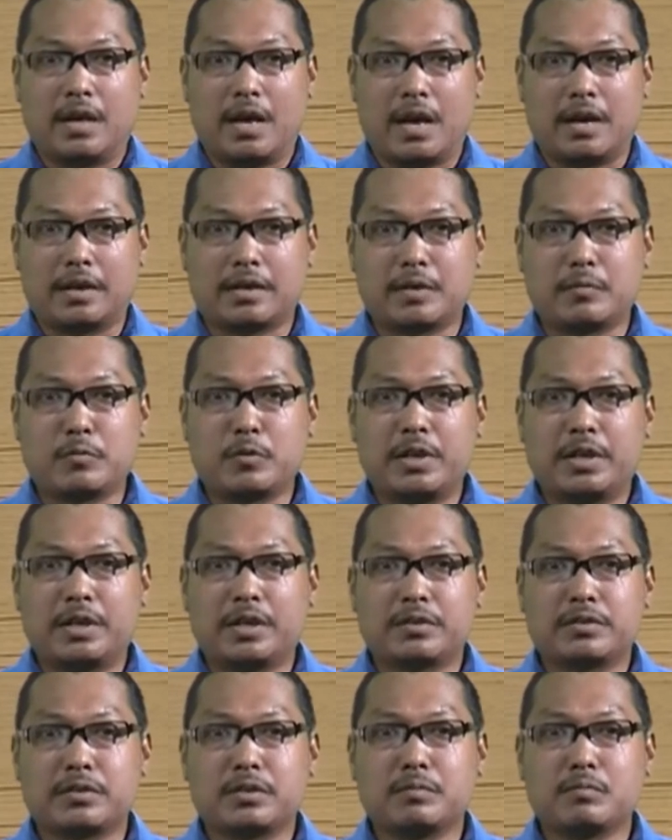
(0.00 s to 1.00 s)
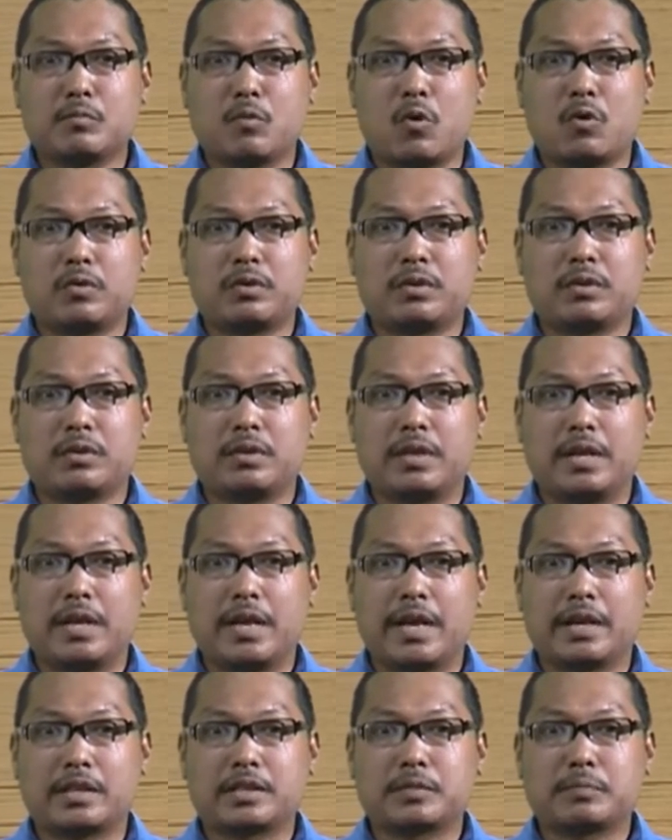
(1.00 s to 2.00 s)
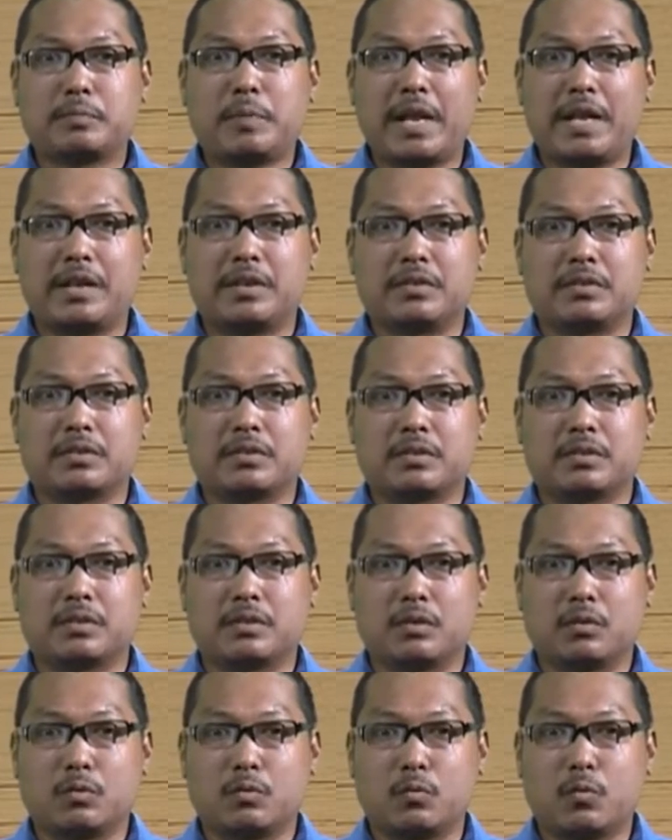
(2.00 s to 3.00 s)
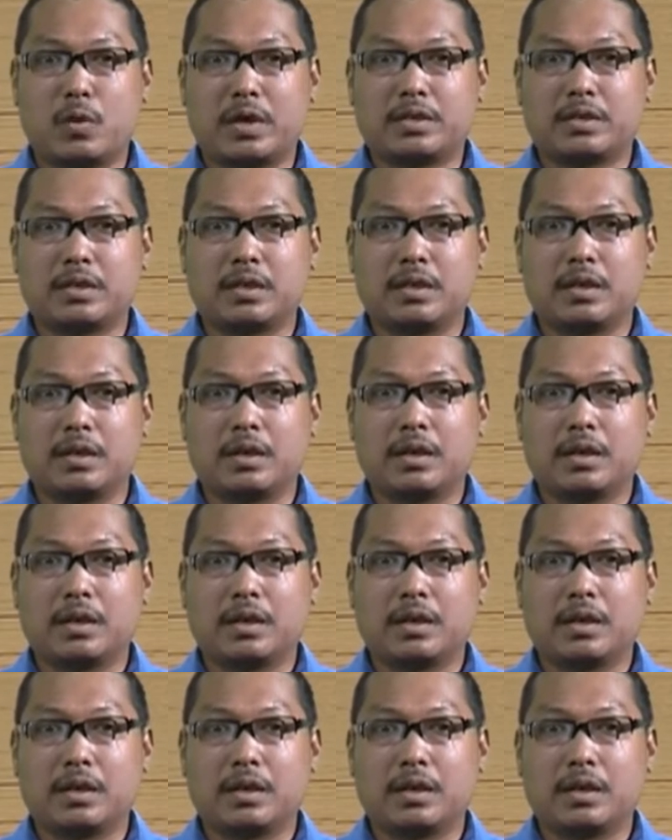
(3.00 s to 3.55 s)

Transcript: A communication model explains what